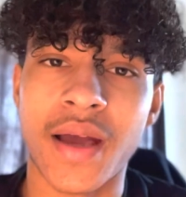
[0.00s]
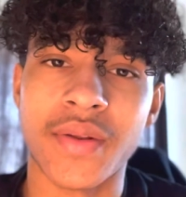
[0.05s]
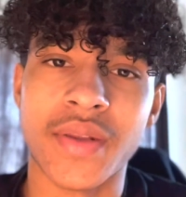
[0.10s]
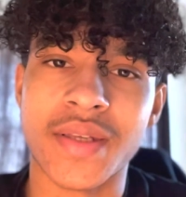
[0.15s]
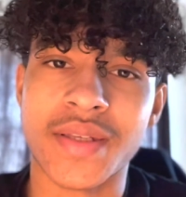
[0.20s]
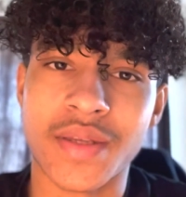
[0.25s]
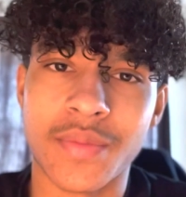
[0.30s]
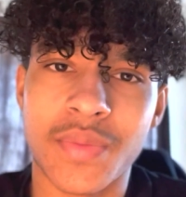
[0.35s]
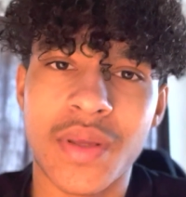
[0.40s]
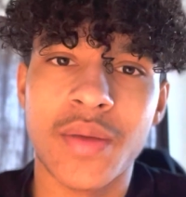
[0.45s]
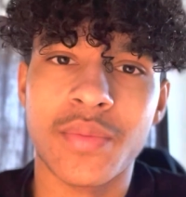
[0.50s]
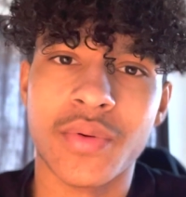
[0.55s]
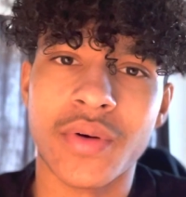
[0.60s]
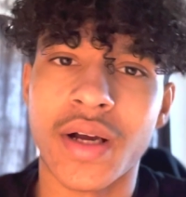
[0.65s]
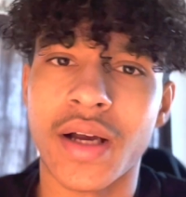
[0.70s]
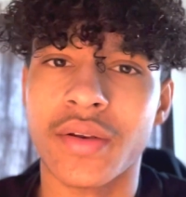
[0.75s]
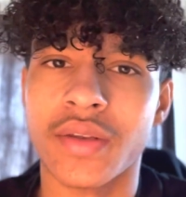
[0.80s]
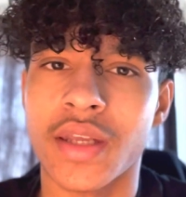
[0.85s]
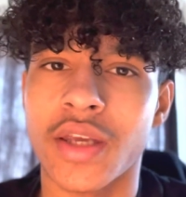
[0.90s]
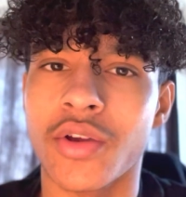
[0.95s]
there's the people
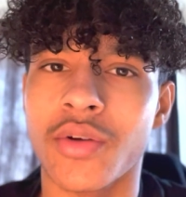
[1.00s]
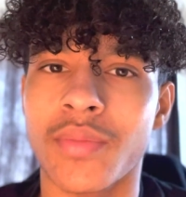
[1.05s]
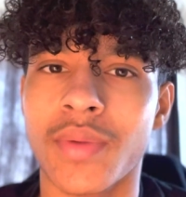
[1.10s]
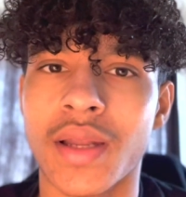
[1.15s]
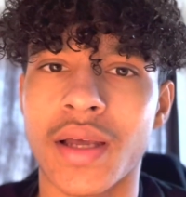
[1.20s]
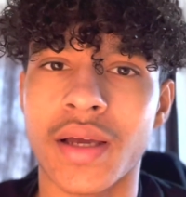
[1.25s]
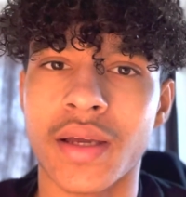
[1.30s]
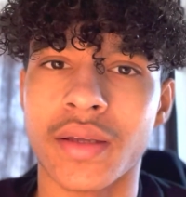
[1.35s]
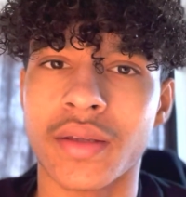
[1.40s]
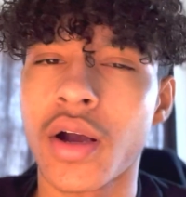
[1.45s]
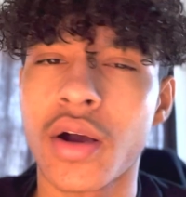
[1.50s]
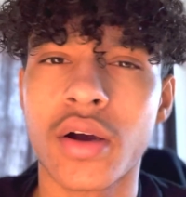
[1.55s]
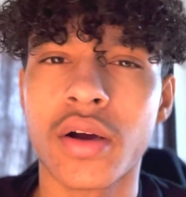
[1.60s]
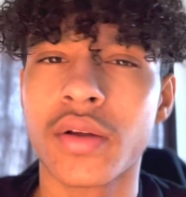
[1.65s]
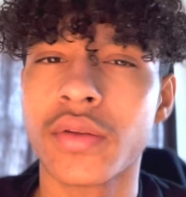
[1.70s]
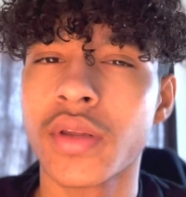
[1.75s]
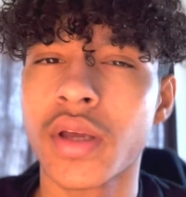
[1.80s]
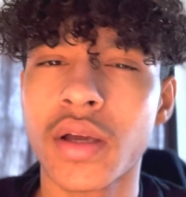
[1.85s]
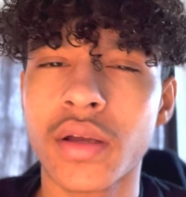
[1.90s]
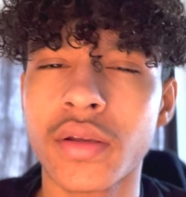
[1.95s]
out there who be like, oh,
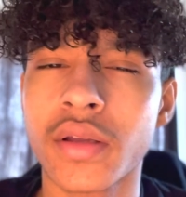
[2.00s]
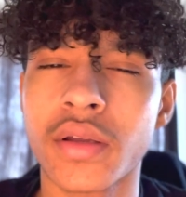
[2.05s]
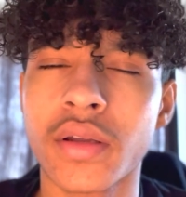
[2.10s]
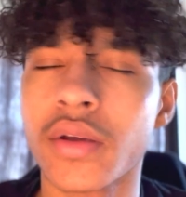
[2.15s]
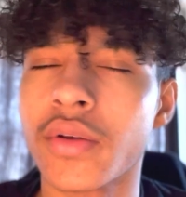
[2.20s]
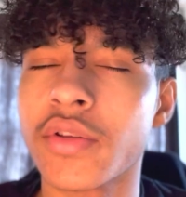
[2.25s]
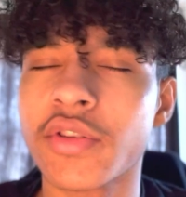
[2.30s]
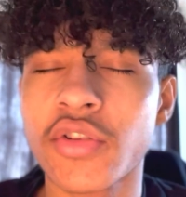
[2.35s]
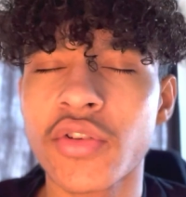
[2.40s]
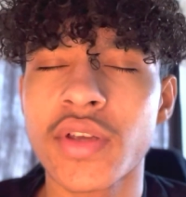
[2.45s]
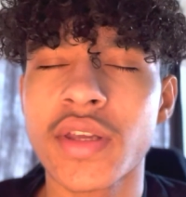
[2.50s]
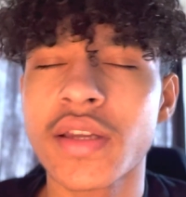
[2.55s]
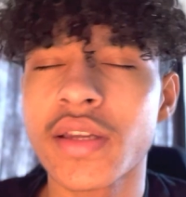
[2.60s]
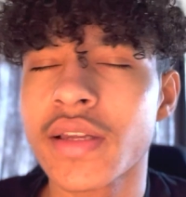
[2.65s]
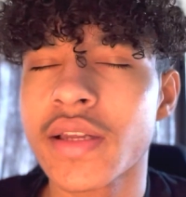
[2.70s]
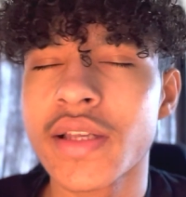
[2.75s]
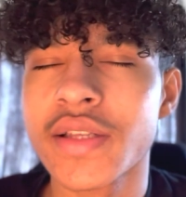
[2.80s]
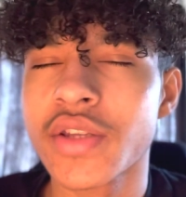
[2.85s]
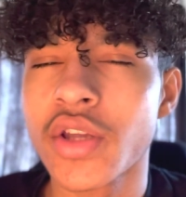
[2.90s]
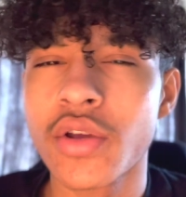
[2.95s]
no,
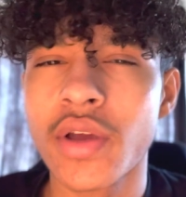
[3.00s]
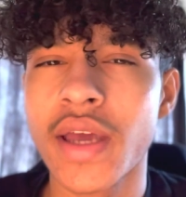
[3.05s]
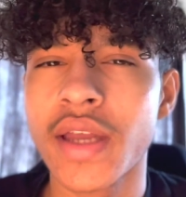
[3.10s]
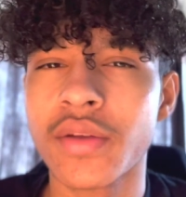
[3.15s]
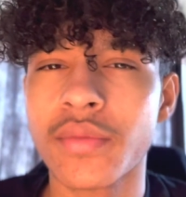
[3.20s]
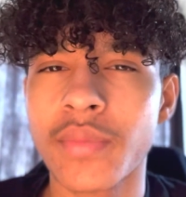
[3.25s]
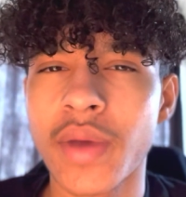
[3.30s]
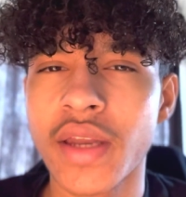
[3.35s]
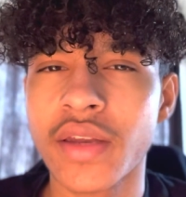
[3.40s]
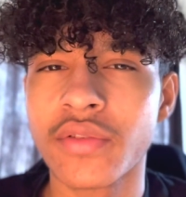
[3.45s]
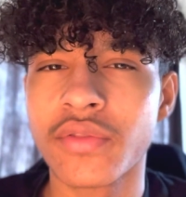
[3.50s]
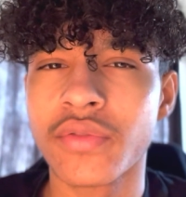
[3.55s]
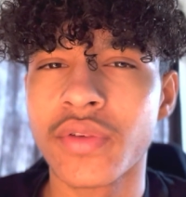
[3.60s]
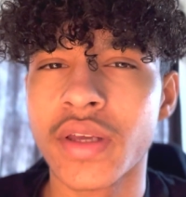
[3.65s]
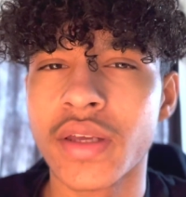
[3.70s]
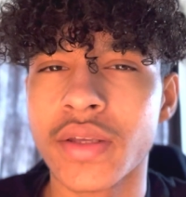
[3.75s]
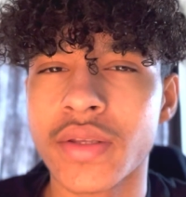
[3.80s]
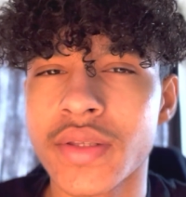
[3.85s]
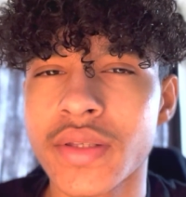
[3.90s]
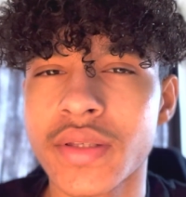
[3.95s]
there's no hidden
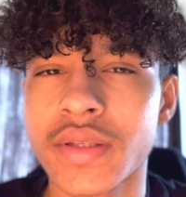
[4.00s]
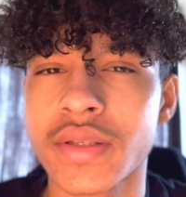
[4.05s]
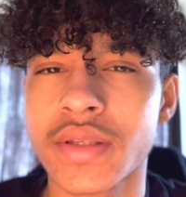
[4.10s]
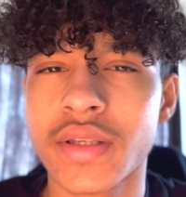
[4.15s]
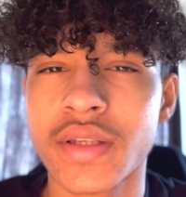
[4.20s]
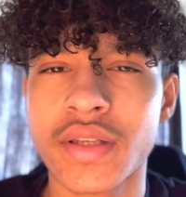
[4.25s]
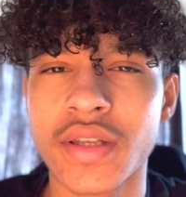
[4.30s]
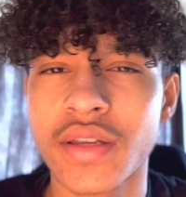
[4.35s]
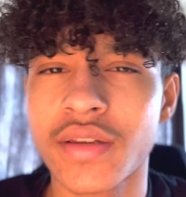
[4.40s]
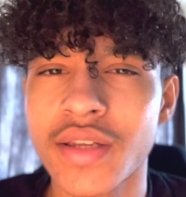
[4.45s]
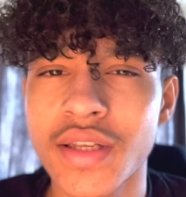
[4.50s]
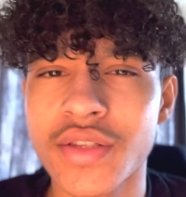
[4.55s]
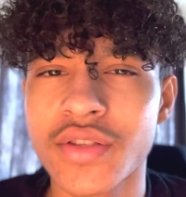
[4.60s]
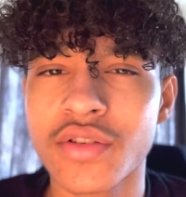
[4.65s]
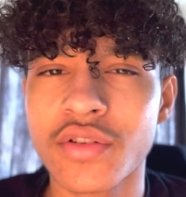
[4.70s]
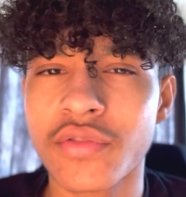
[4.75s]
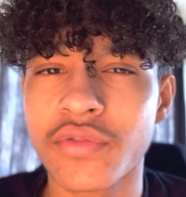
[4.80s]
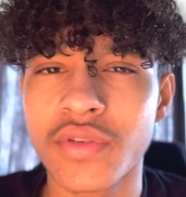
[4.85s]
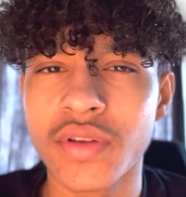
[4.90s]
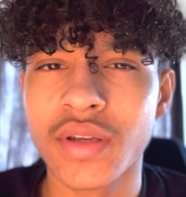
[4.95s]
benefits. There's
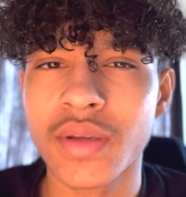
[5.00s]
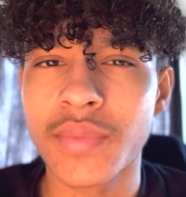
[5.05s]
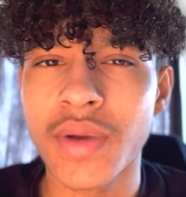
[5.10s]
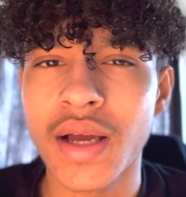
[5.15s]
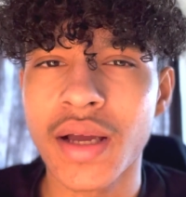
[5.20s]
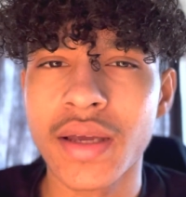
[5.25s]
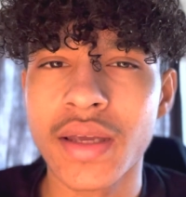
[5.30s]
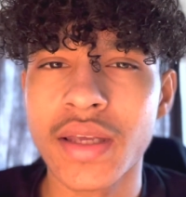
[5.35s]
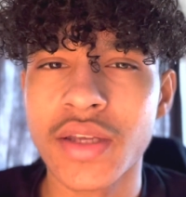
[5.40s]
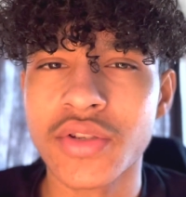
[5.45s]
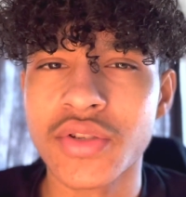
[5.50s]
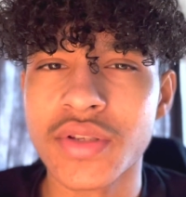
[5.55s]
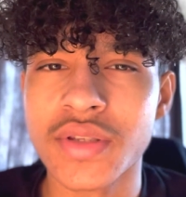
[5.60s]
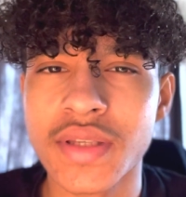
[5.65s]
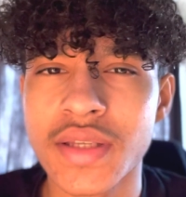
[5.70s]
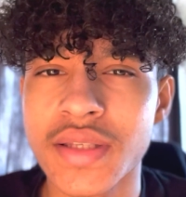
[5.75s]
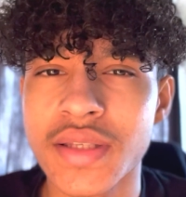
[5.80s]
nothing about it. It's just the